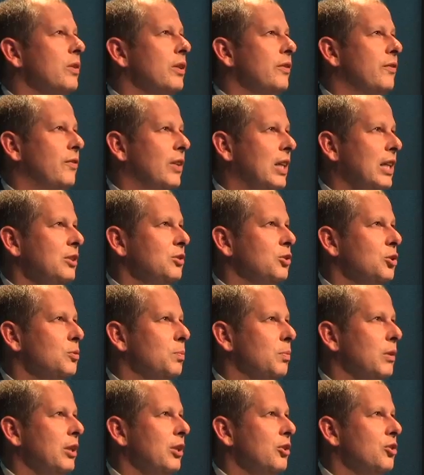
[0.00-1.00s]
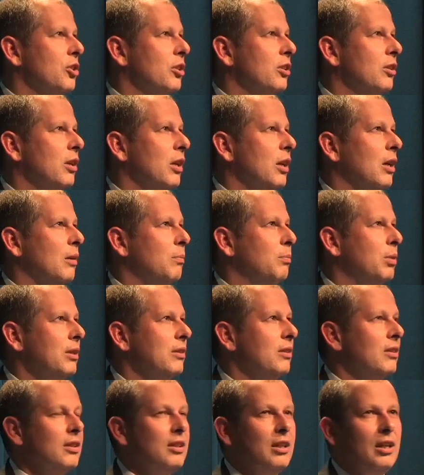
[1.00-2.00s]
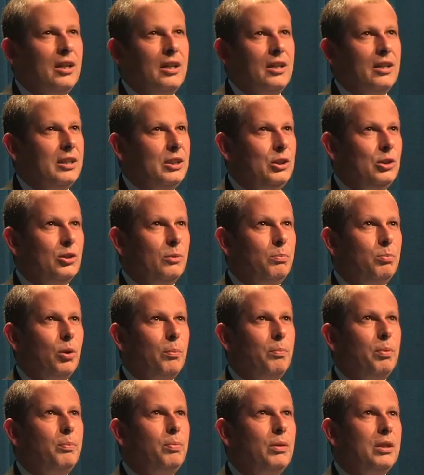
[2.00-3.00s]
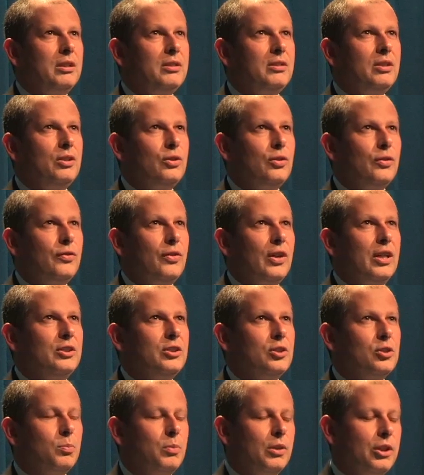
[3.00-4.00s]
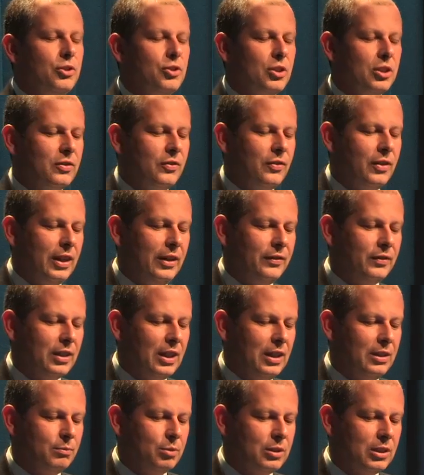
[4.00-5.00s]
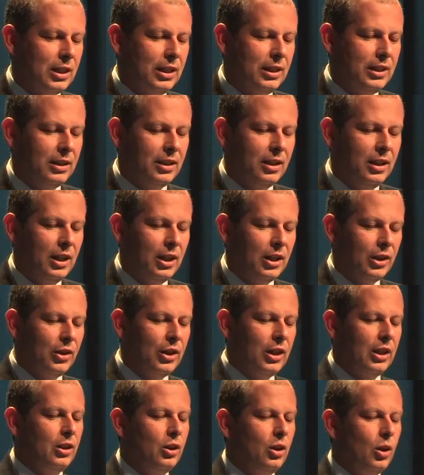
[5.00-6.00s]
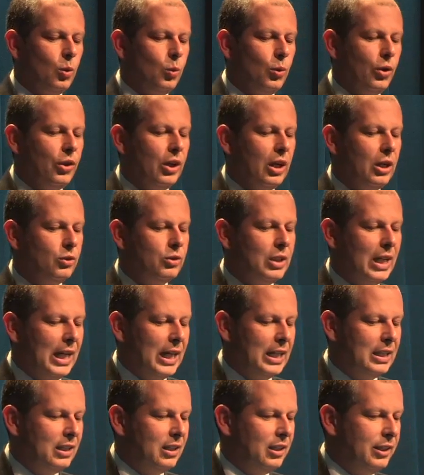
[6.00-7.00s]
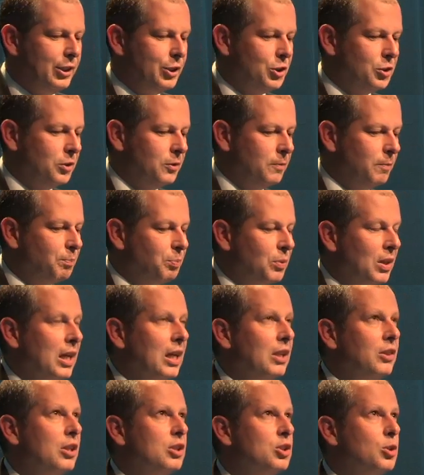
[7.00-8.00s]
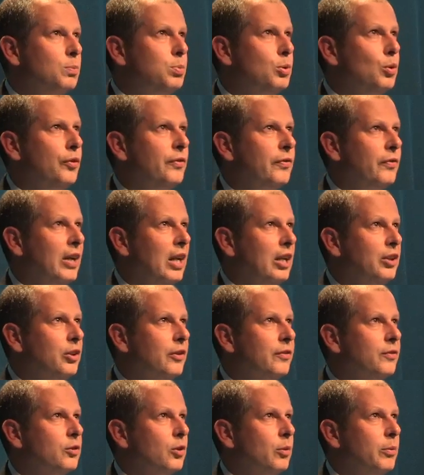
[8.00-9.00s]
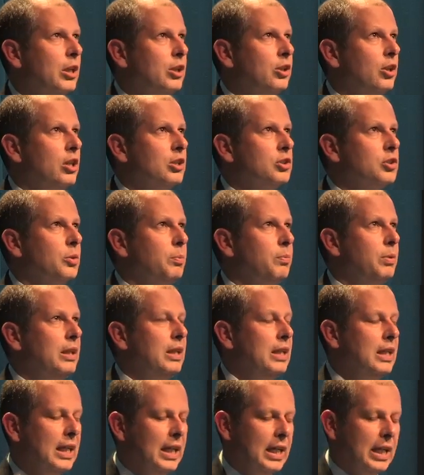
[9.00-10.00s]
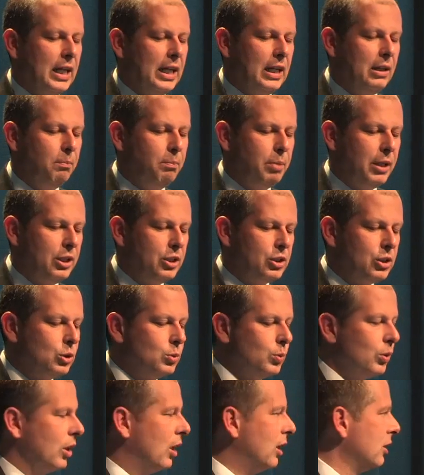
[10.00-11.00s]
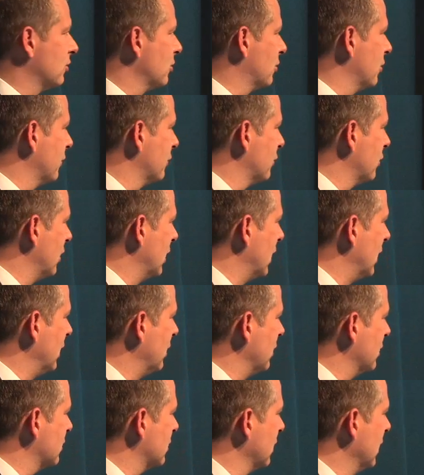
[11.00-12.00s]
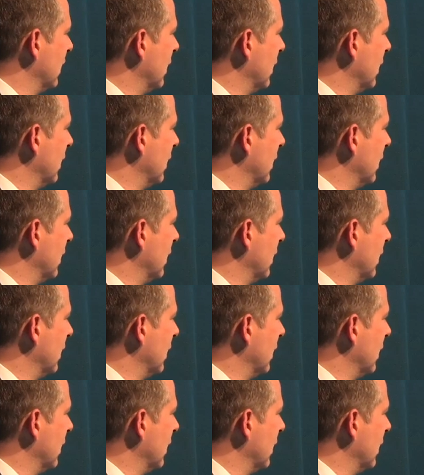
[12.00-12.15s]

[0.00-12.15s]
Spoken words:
will find dysplasia, but your probability to find dysplasia is 5 times higher than without any lesion. And there's a proved value of chroma endoscopy in patients with ulcerative colitis.